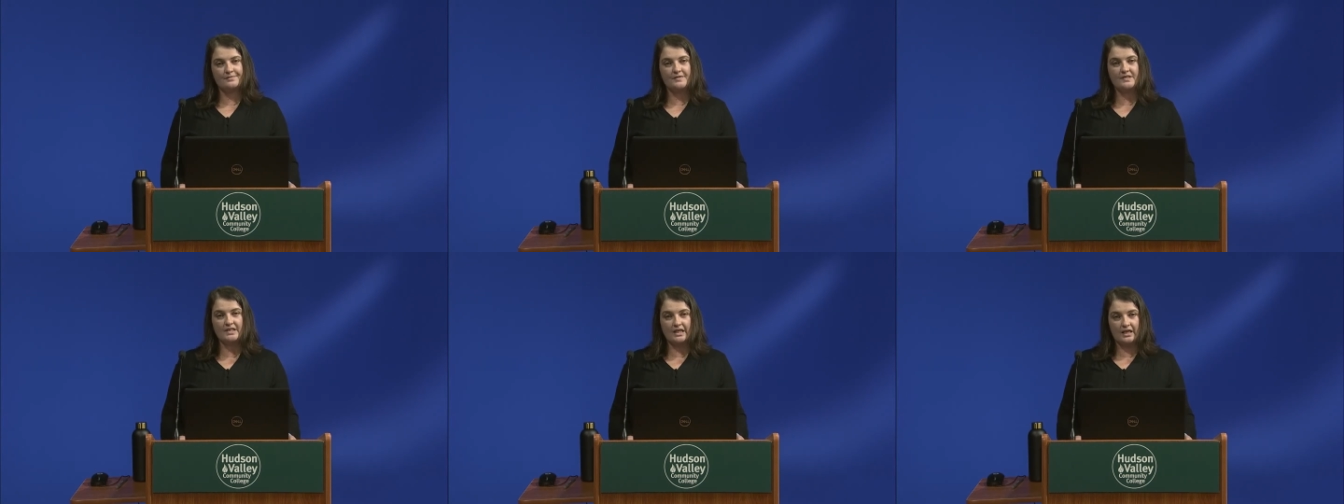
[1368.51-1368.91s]

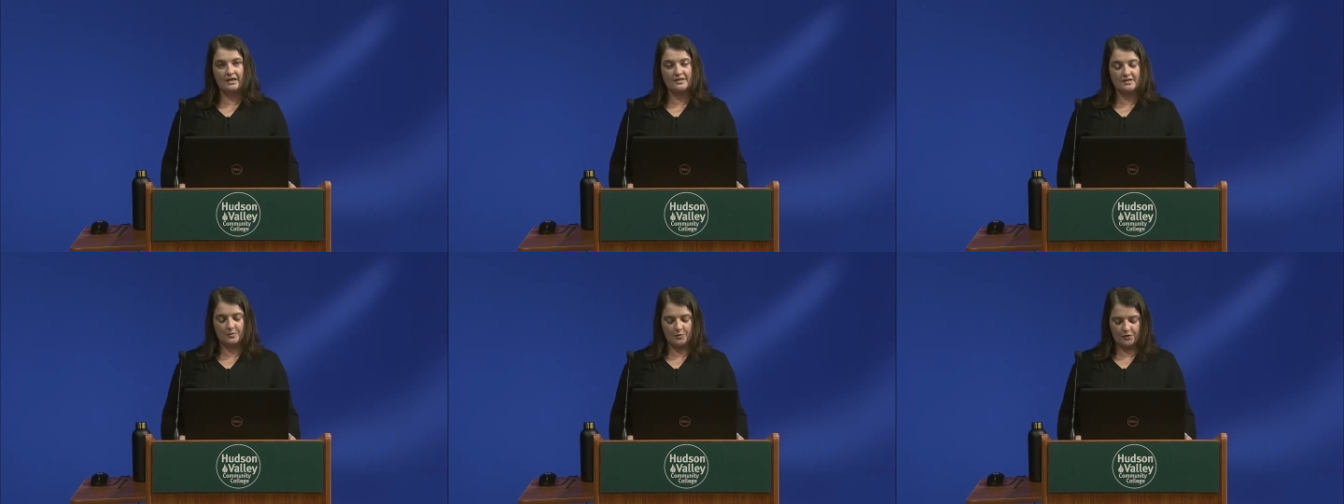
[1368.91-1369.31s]
seeking a
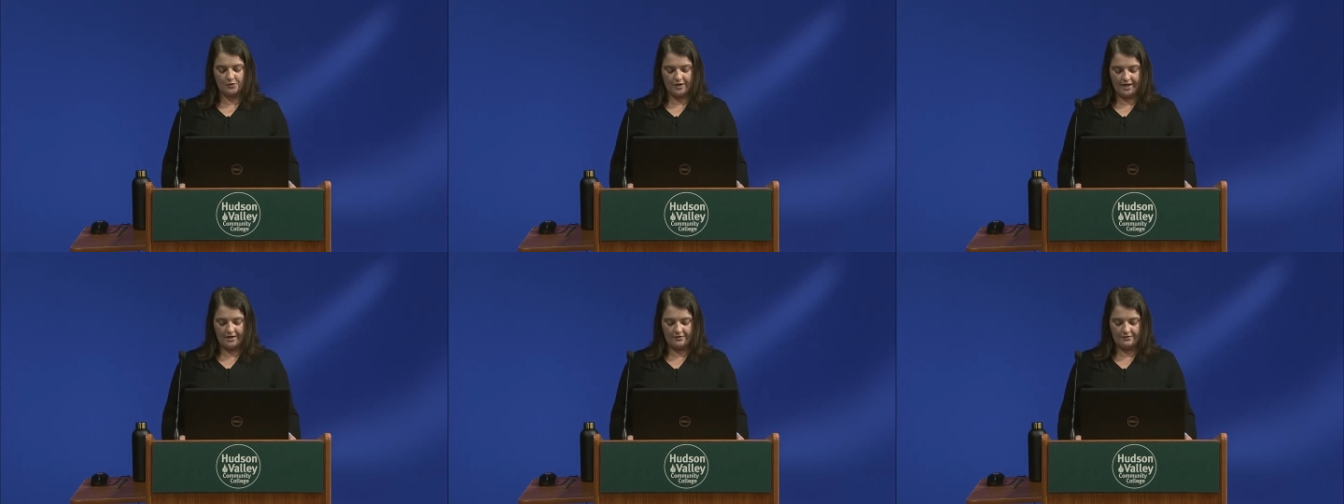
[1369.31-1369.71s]
simpler
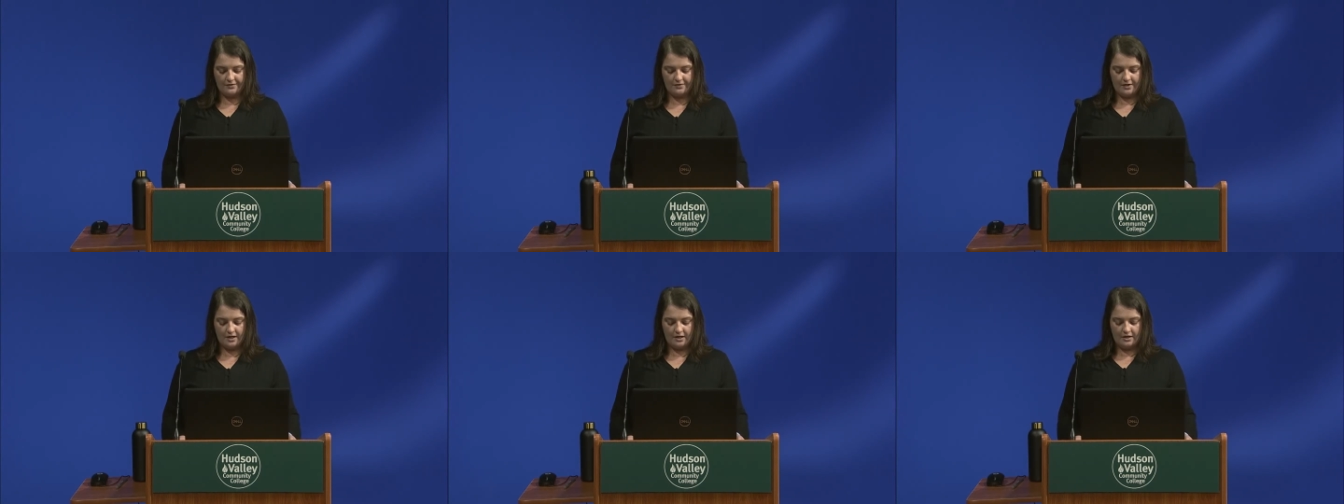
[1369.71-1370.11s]
life,
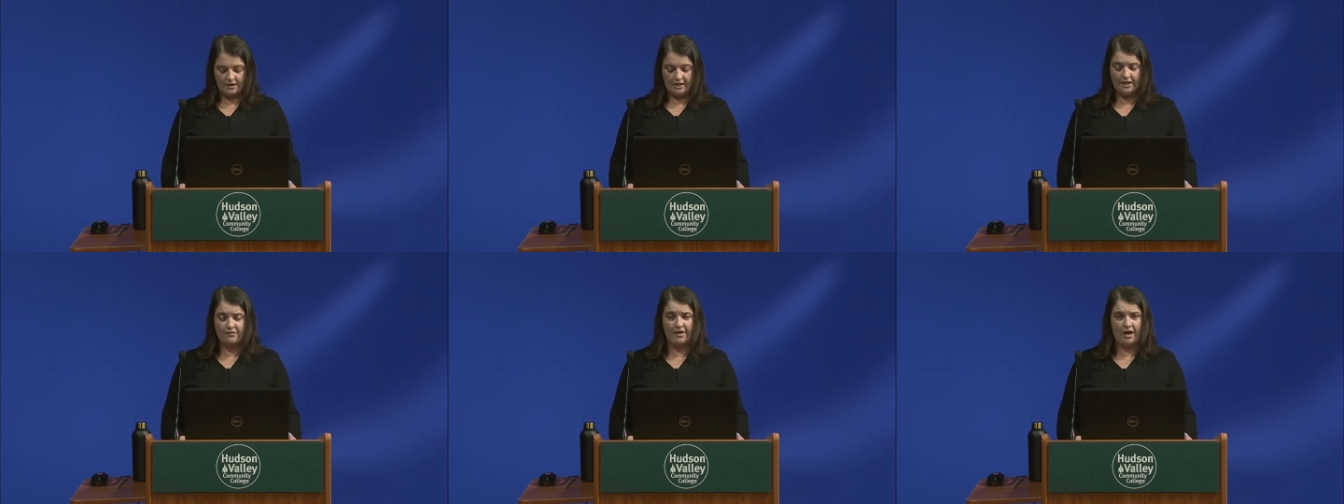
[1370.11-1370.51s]

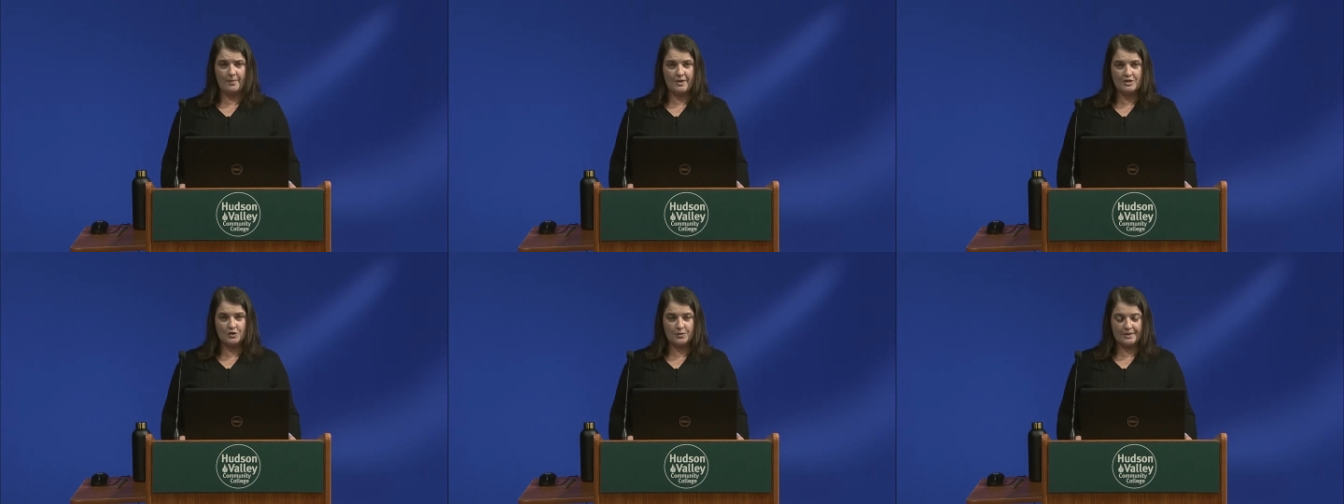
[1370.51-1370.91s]

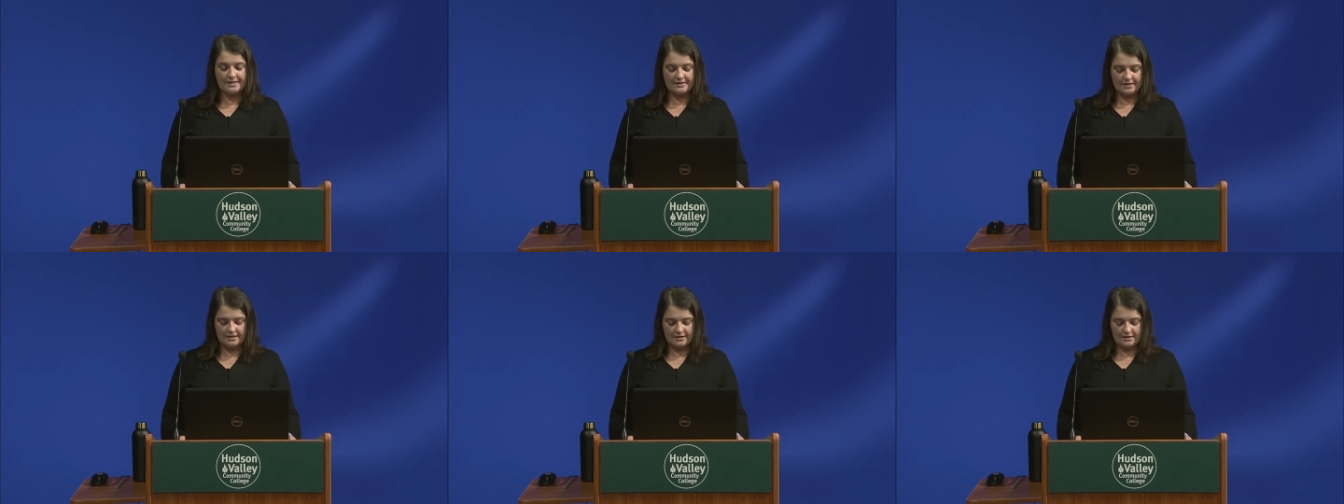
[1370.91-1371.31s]
environmental
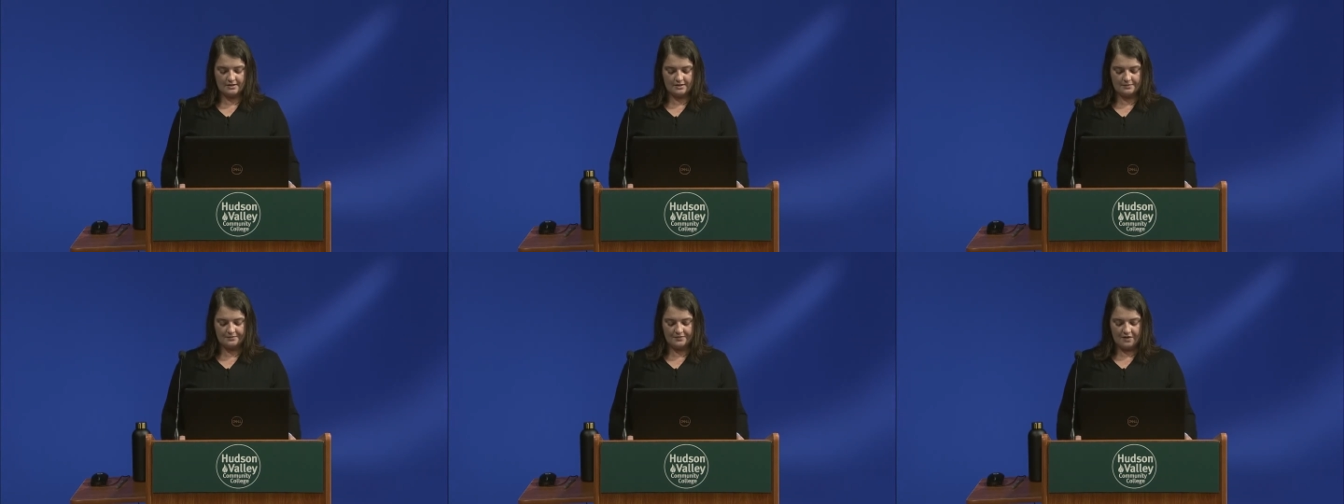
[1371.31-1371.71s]
reasons,